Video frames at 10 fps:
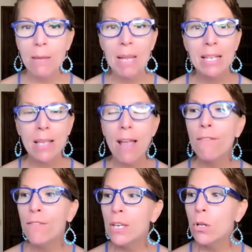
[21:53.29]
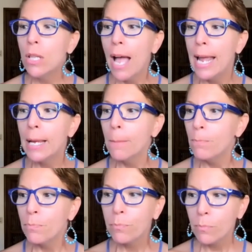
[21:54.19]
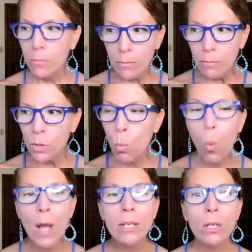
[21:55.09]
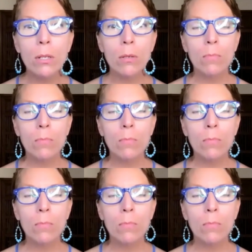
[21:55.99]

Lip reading: because I feel like what